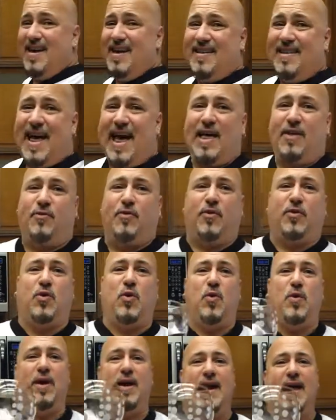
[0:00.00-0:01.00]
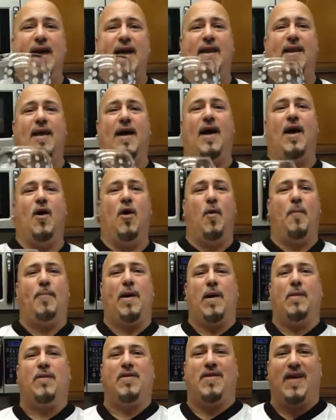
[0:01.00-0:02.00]
thanks for tuning in. I hope
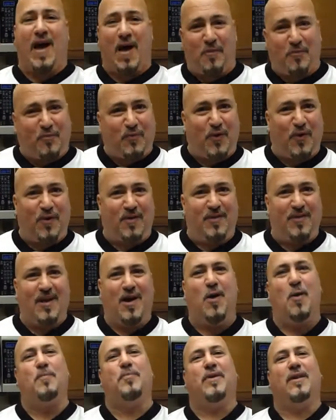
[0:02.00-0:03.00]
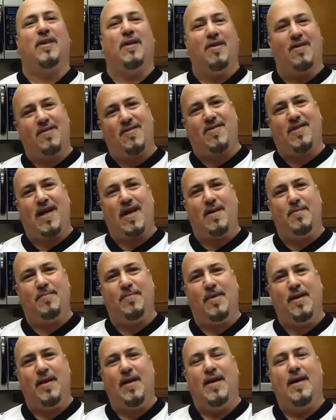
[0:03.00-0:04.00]
I was helpful. I hope you learned
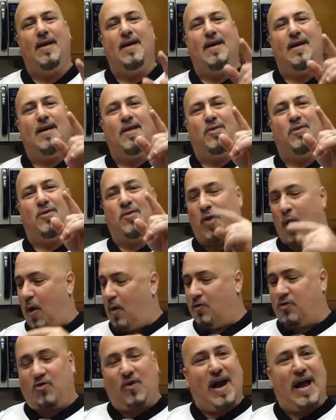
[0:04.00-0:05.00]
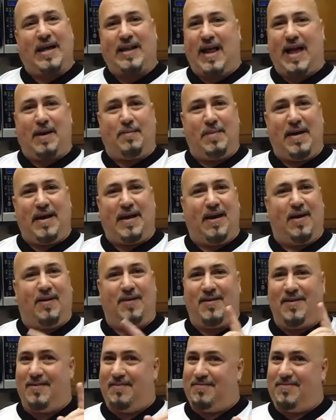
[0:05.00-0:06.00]
something. Don't drink like me, though.
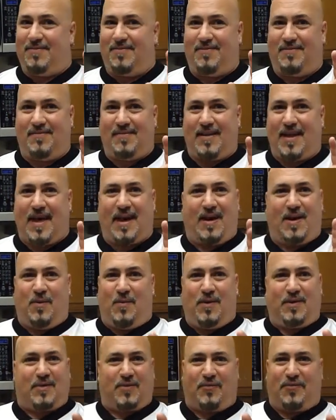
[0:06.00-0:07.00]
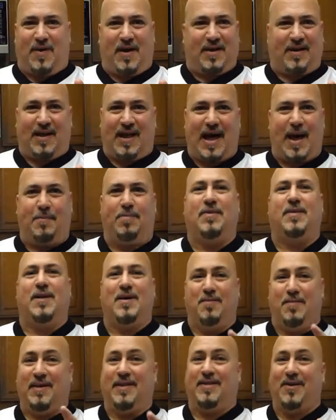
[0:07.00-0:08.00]
I don't know what the fuck will happen to
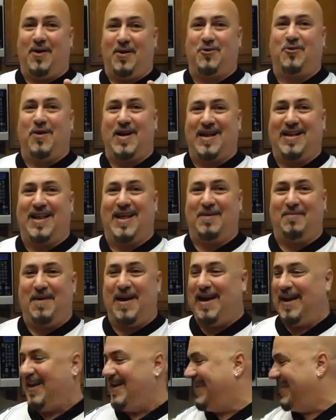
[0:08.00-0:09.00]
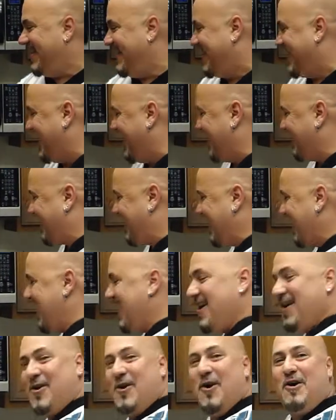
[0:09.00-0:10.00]
you, but don't drink like me. Just
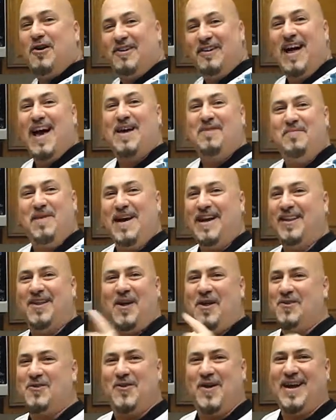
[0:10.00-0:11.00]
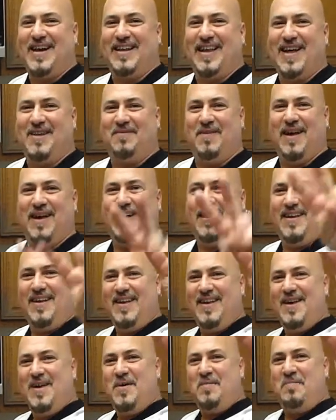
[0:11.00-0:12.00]
cook like me. Don't drink like me.
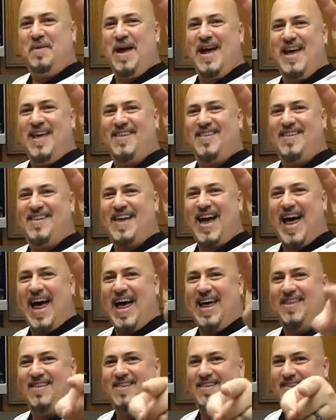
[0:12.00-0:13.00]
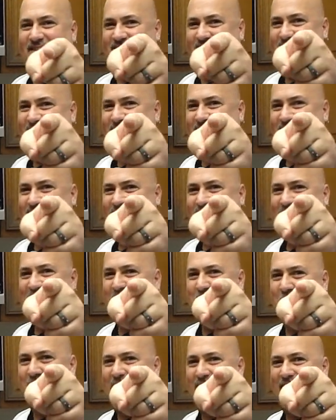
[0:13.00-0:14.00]
Peace, guys.
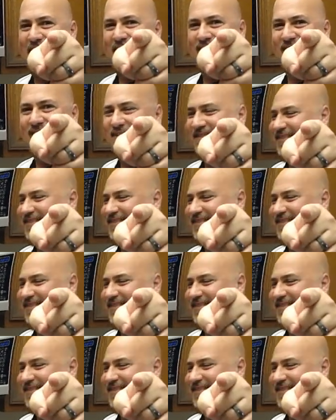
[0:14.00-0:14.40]
I'm out.